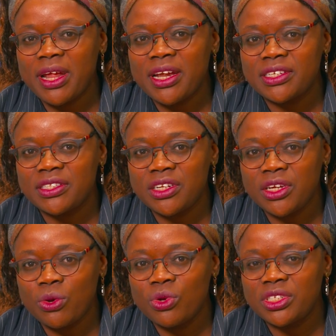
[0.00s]
manage the
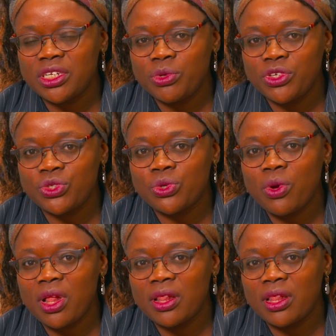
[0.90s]
nicotine
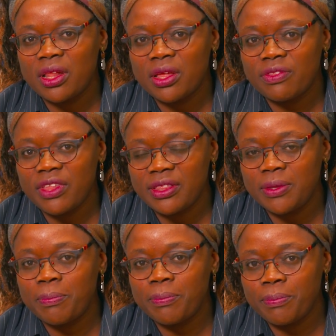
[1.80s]
withdrawal that
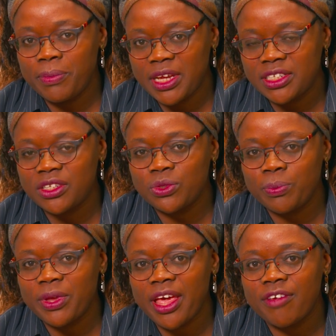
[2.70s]
the patient will
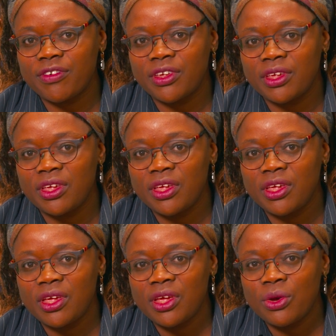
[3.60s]
be having.
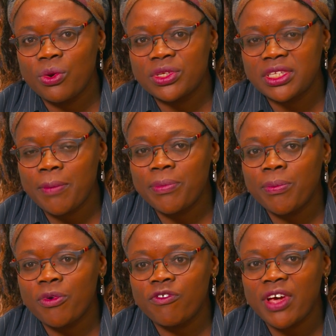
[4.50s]
Because some
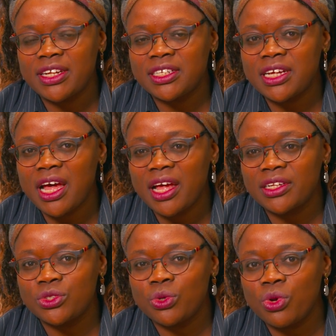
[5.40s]
people find it
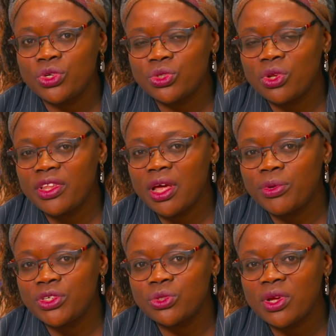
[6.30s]
hard to control their
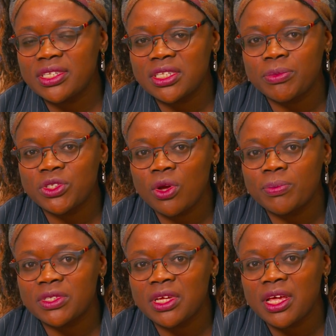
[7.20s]
withdrawal
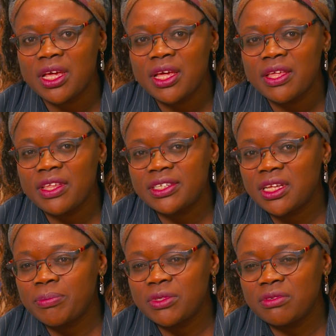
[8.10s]
symptoms. There's
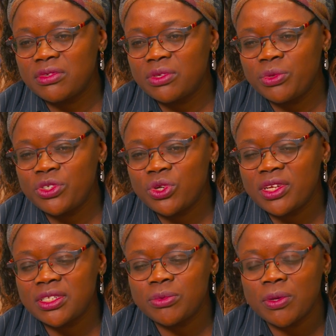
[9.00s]
some
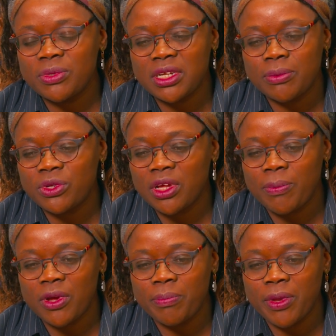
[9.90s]
withdrawal symptoms that I'm talking
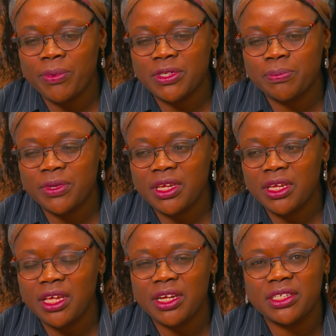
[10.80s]
about, maybe it's
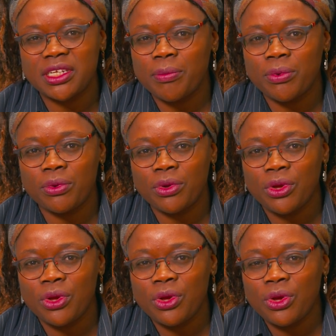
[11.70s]
being irritable,
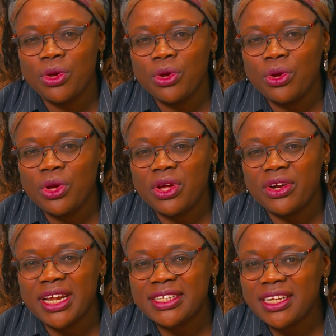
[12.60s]

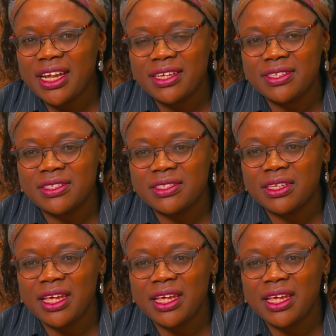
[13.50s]
restless,